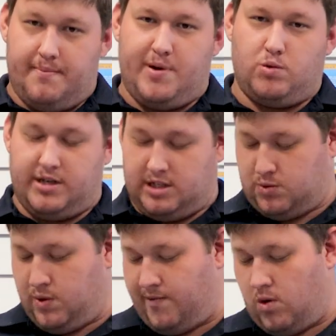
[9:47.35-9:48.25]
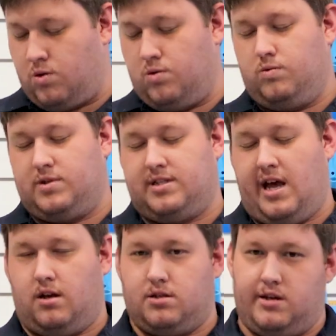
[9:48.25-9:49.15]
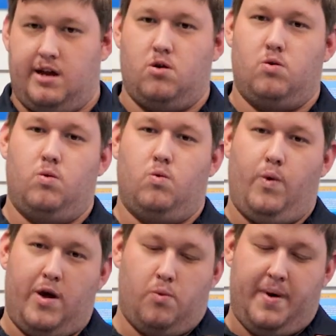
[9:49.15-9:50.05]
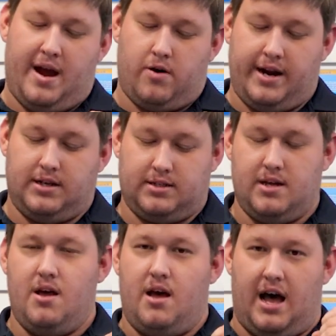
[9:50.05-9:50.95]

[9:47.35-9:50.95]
built-in swivel, stainless steel wheel bearings,